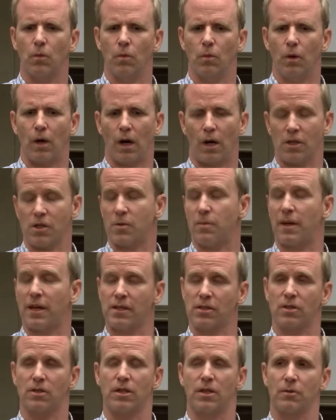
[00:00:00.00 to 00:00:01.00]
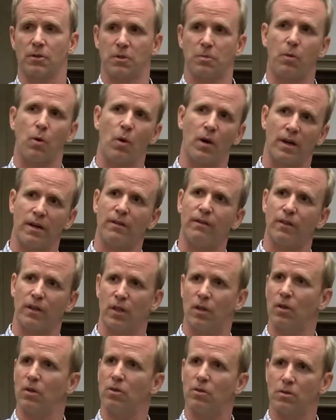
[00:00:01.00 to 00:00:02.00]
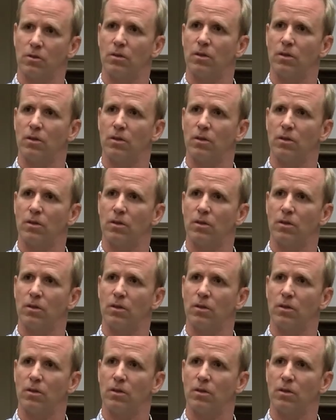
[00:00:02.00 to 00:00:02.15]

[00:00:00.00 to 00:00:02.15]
our specialty was point of view